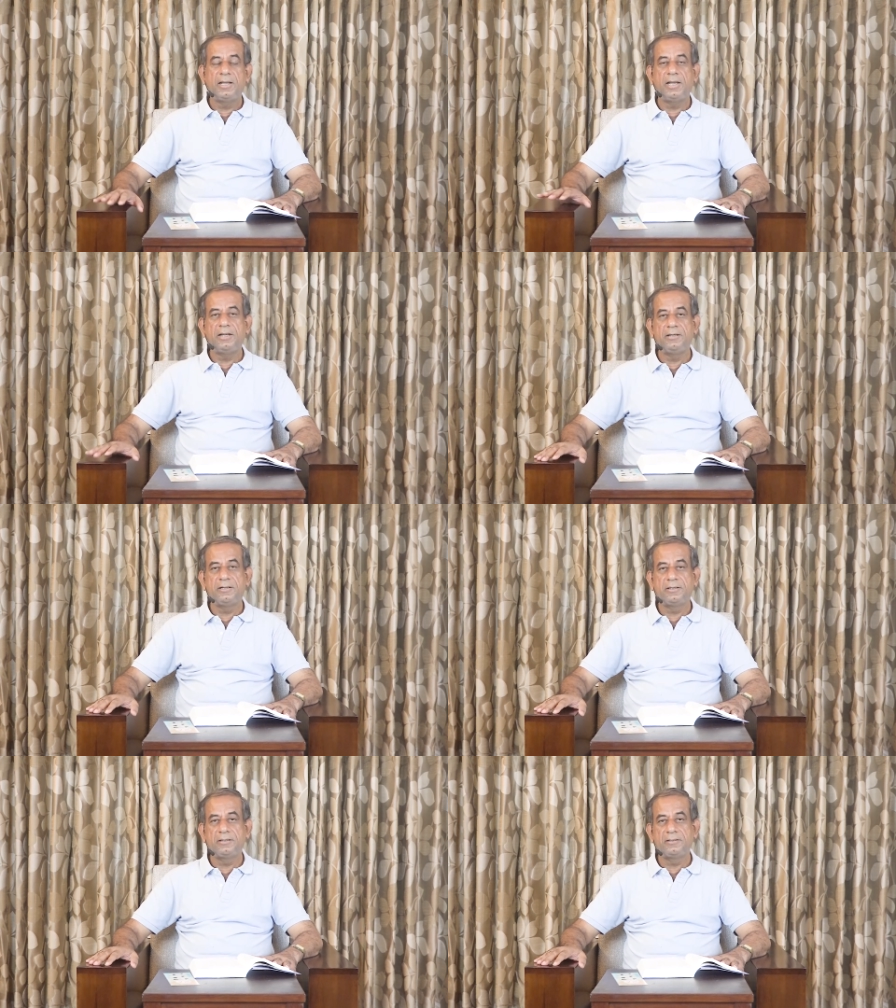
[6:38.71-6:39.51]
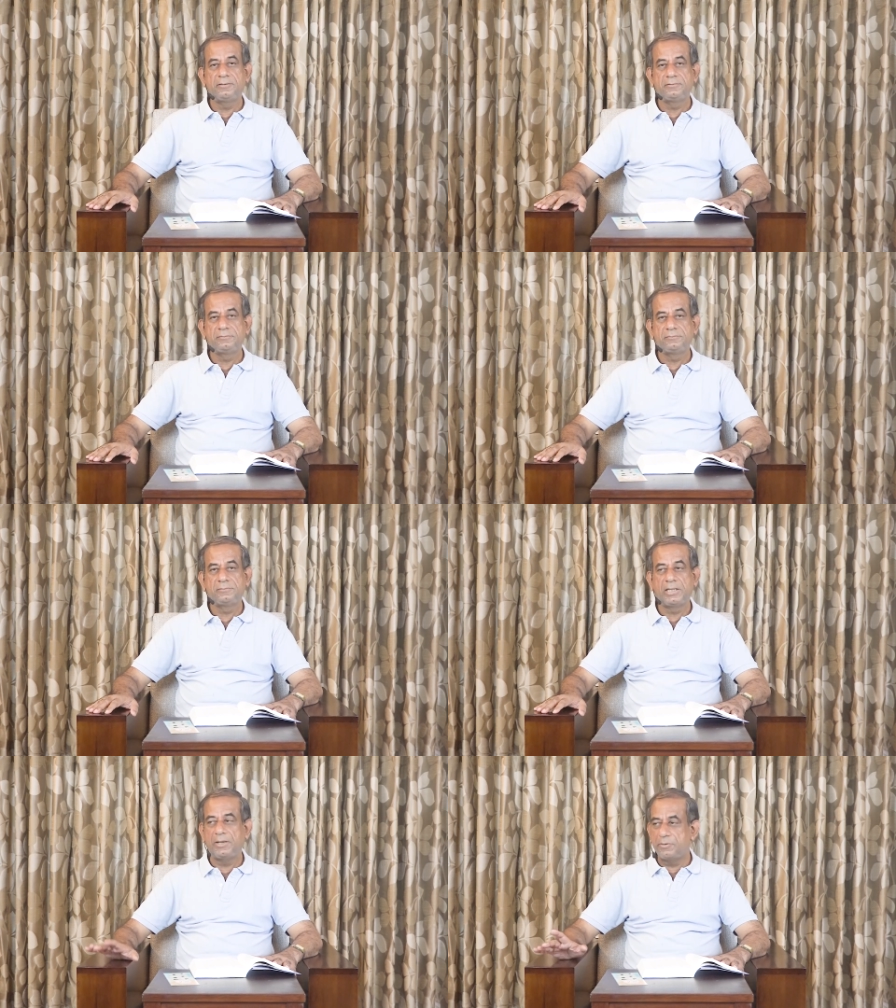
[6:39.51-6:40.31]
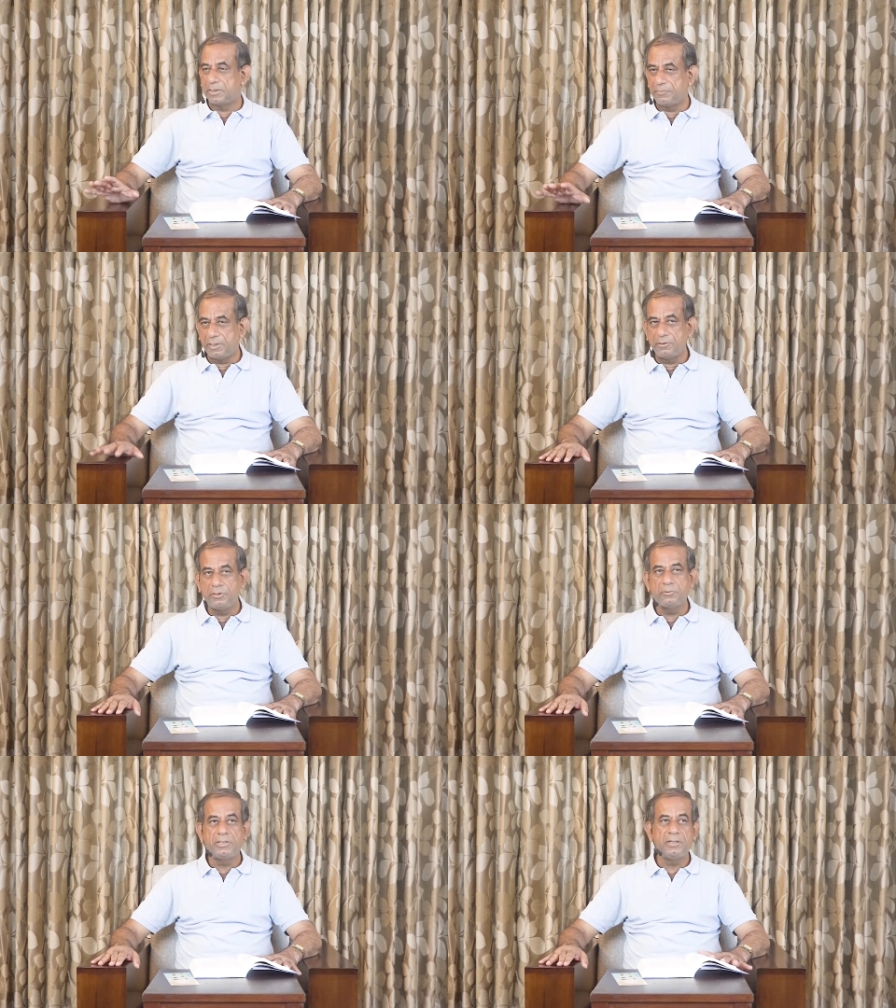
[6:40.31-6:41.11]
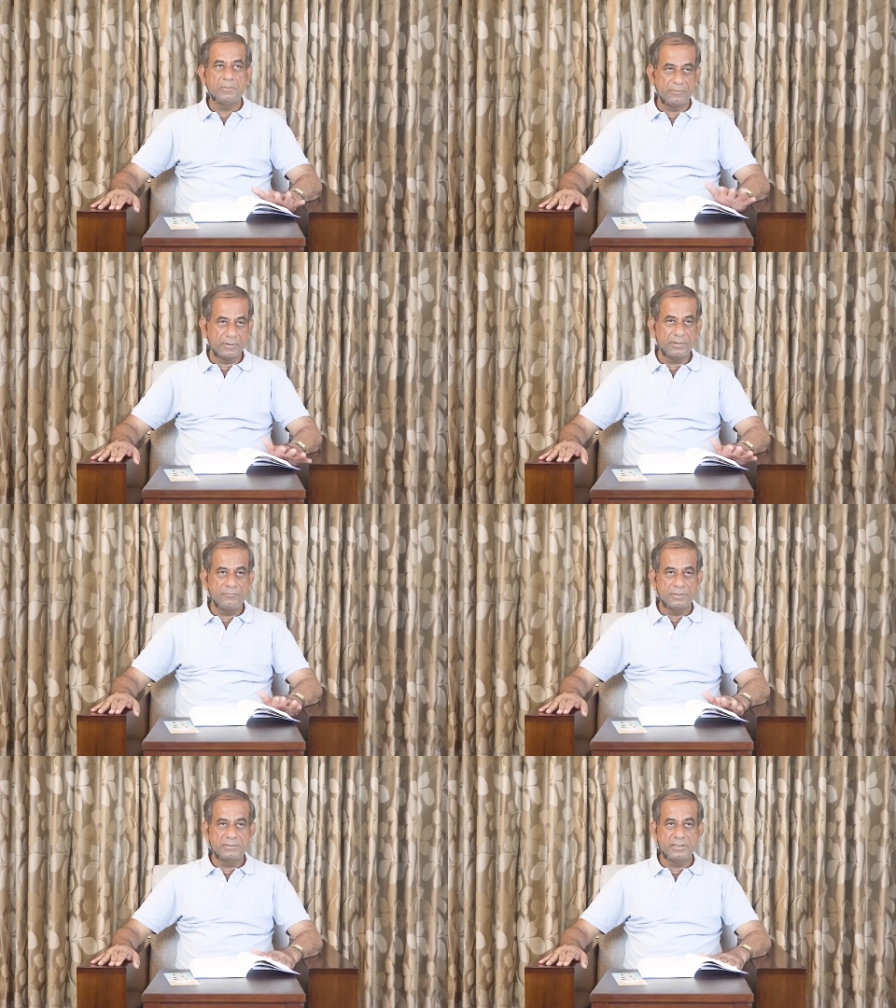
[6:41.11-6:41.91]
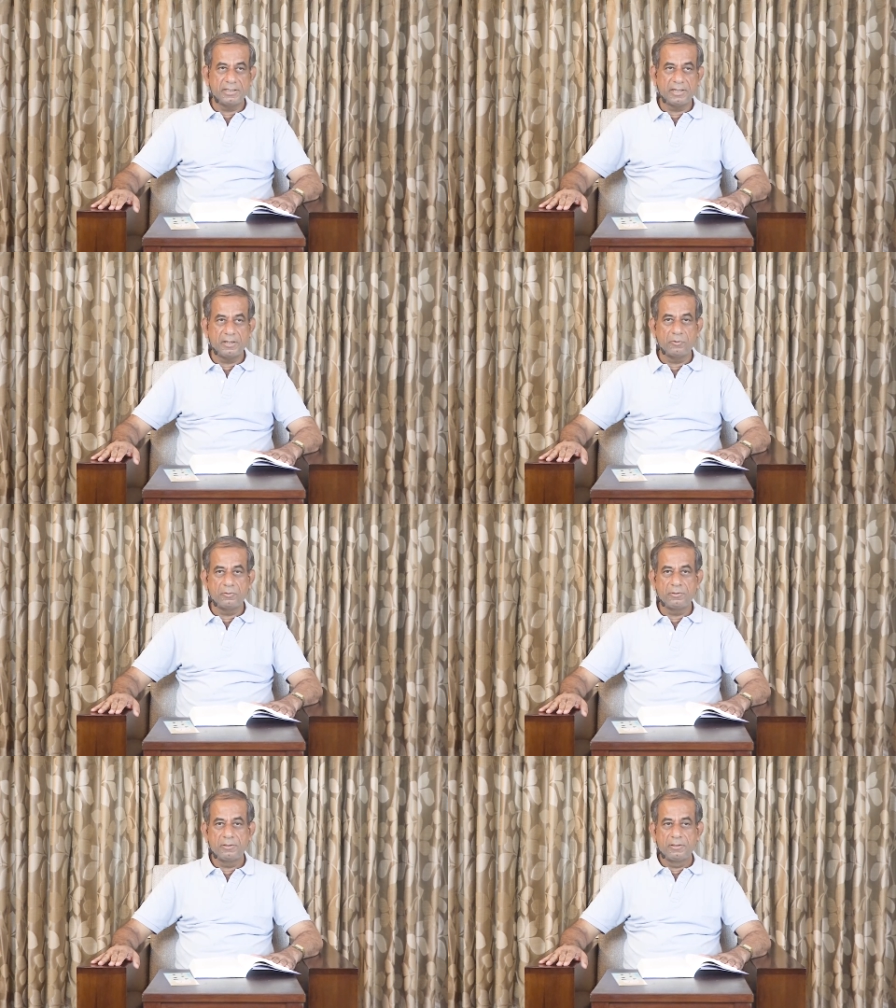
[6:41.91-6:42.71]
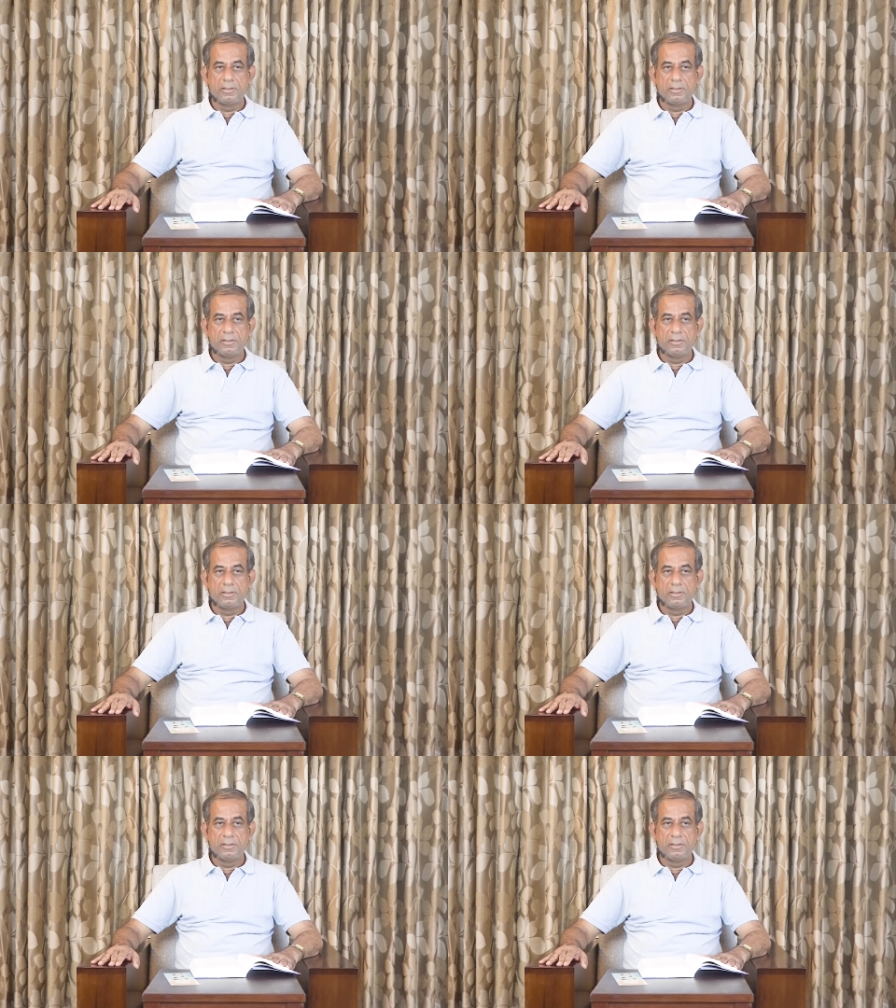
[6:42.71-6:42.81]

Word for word: And uh, I was away on duty. My wife was there alone.